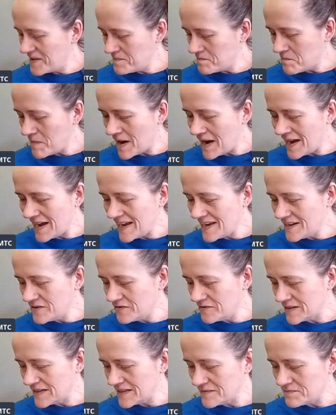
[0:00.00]
my
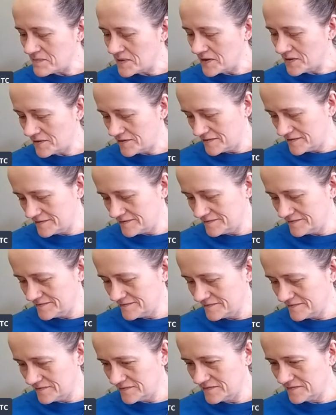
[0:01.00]
grandmother
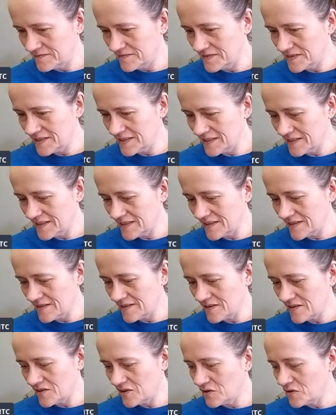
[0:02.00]

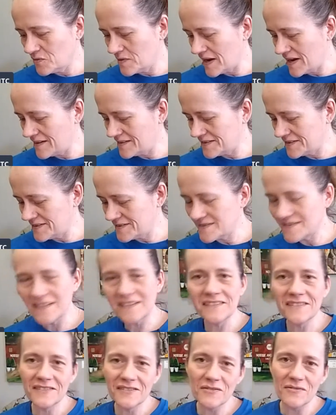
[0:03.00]
who had a
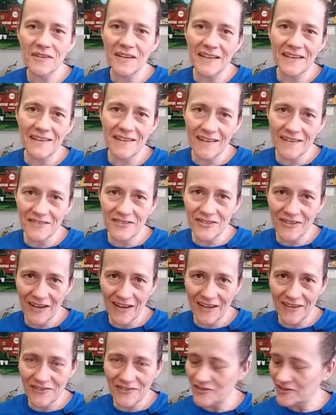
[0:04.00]
sixth grade
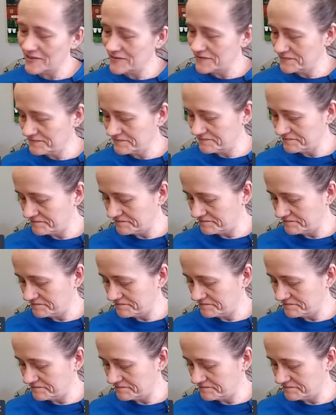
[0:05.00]
education